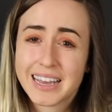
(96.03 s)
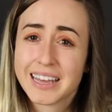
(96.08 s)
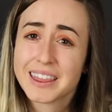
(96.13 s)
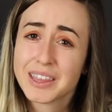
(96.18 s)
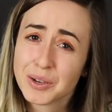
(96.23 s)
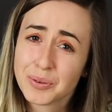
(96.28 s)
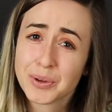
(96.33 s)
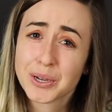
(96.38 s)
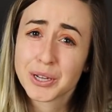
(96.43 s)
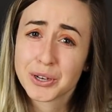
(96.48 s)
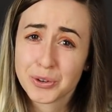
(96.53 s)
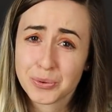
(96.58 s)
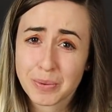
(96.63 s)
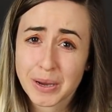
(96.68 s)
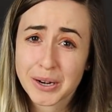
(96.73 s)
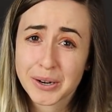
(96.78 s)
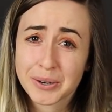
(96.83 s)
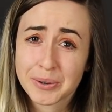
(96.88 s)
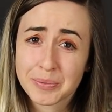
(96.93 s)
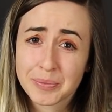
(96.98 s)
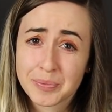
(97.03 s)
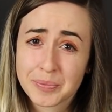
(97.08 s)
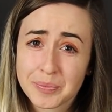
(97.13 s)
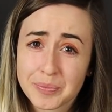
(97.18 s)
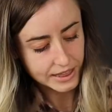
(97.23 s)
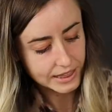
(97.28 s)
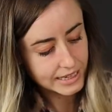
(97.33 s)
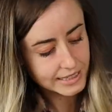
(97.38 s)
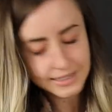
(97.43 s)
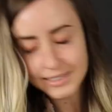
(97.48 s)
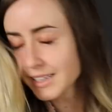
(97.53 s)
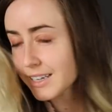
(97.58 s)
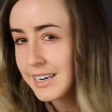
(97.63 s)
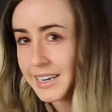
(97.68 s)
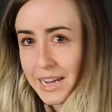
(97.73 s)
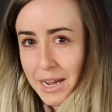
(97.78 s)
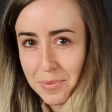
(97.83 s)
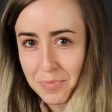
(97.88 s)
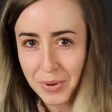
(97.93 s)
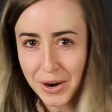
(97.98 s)
I think we can do better. Let's get a
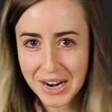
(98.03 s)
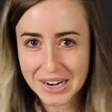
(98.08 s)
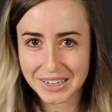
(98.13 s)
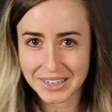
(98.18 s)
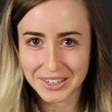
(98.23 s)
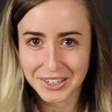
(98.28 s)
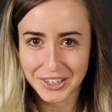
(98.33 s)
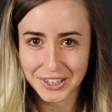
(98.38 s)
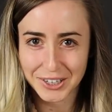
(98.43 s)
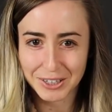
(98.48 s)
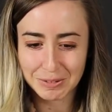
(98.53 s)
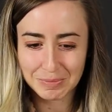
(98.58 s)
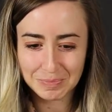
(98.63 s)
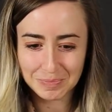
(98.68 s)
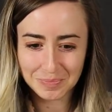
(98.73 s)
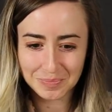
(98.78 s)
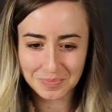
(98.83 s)
name brand in here.